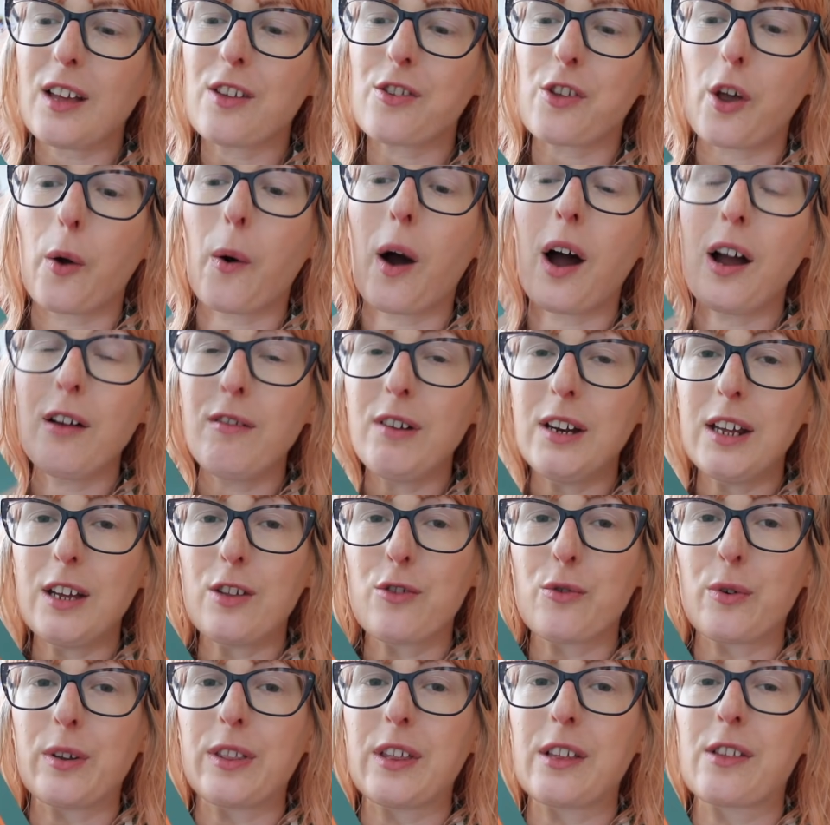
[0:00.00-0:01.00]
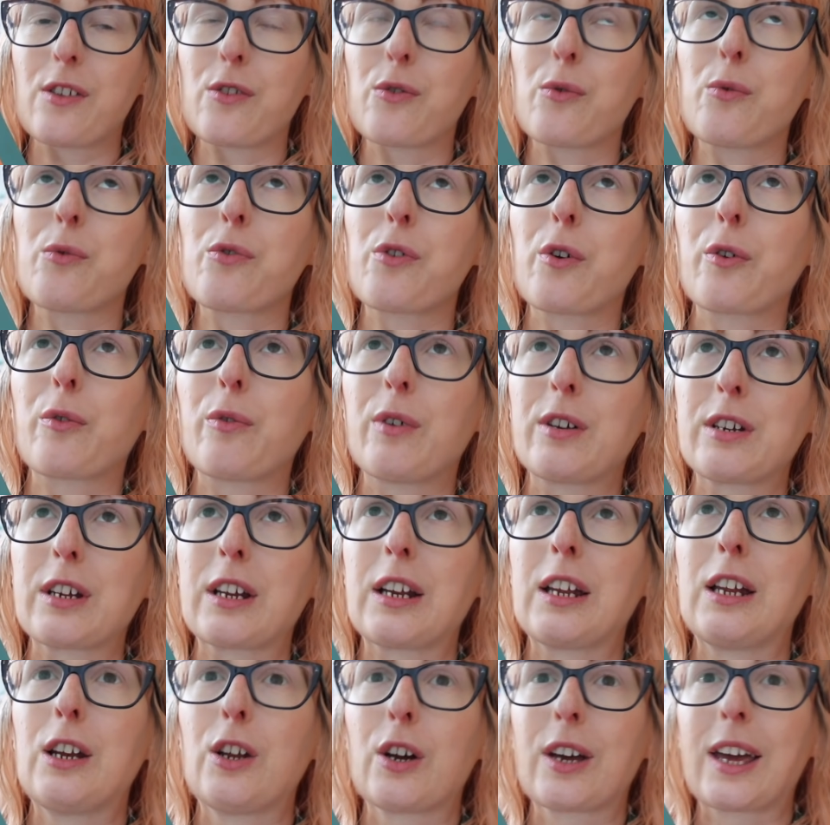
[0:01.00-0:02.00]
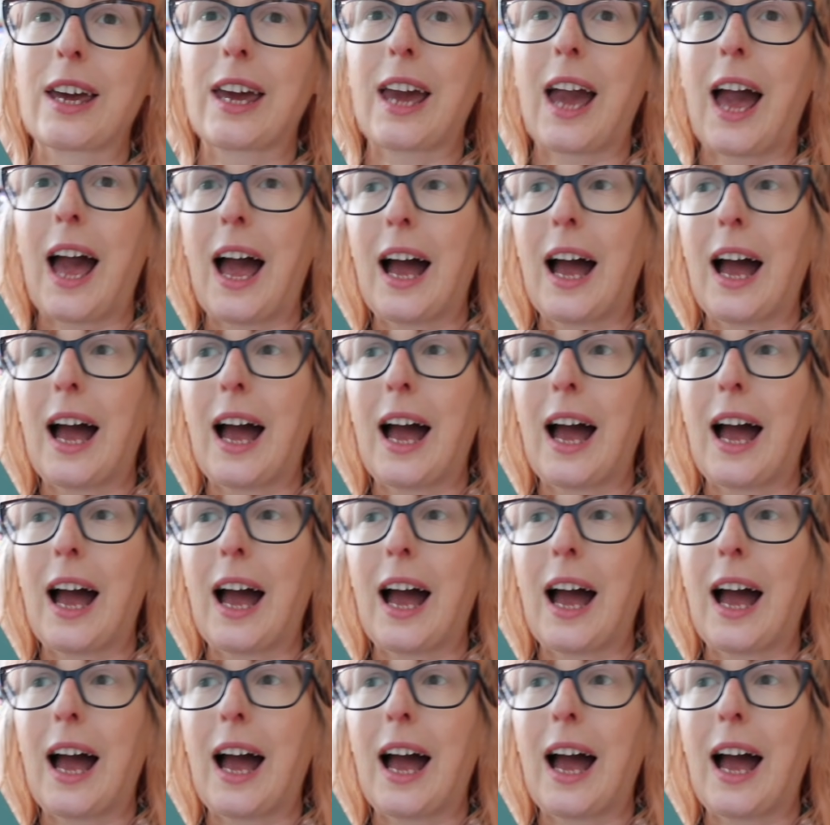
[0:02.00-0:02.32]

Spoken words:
So I really enjoyed this. It's also critically looking